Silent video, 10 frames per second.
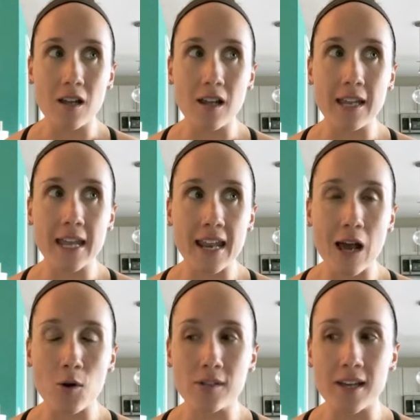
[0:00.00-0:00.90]
get
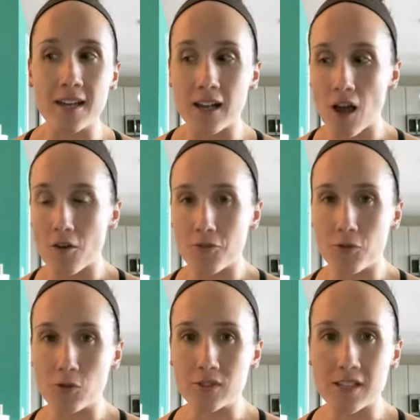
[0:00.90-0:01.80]
out like a
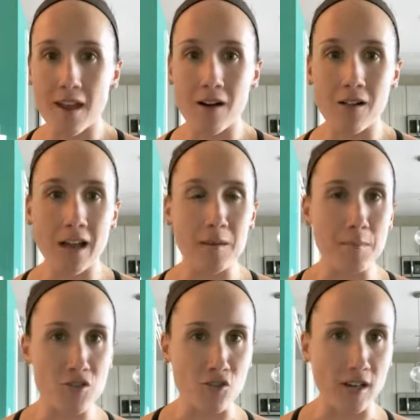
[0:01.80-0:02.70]
food scale and
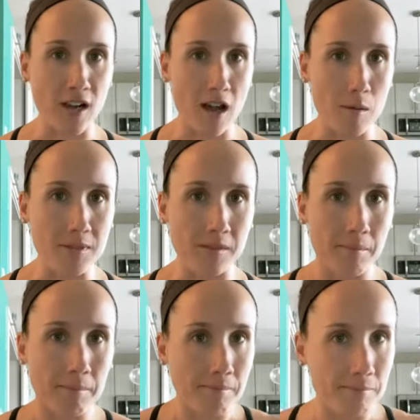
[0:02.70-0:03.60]
measuring cups
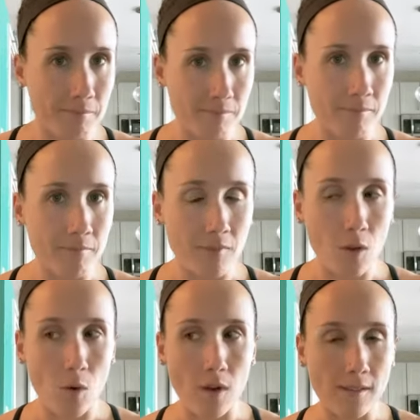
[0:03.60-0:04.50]

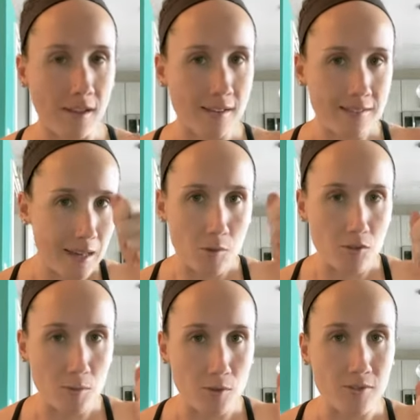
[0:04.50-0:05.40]
and like
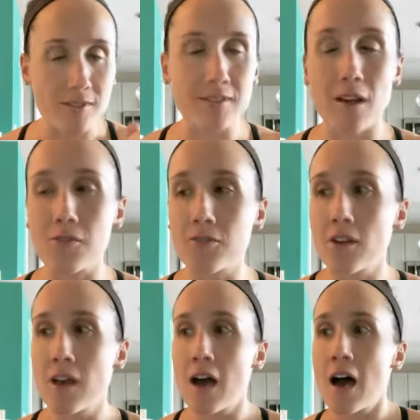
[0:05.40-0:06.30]
tablespoons and stuff.
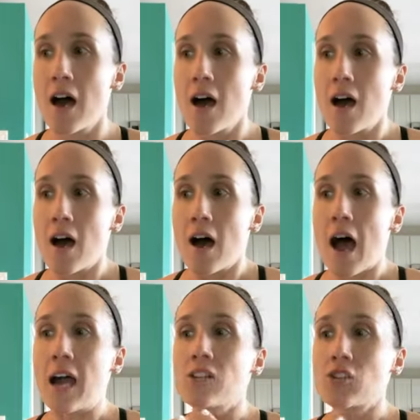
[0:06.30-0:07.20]

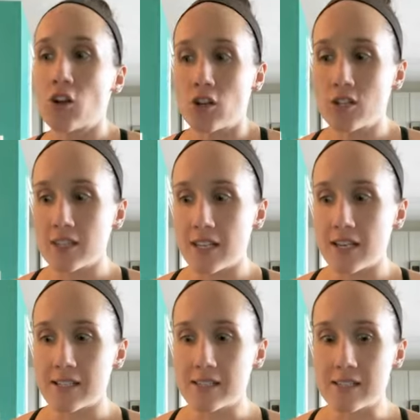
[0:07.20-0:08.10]
I learned
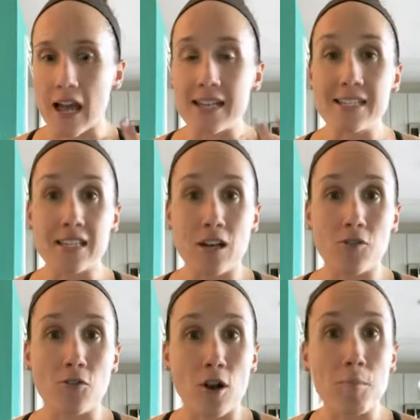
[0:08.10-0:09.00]
this idea
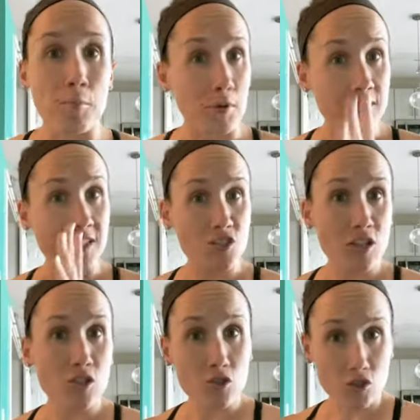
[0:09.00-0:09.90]
from
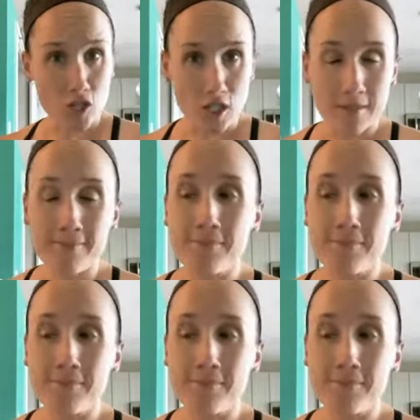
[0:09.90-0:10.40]
Precision Nutrition,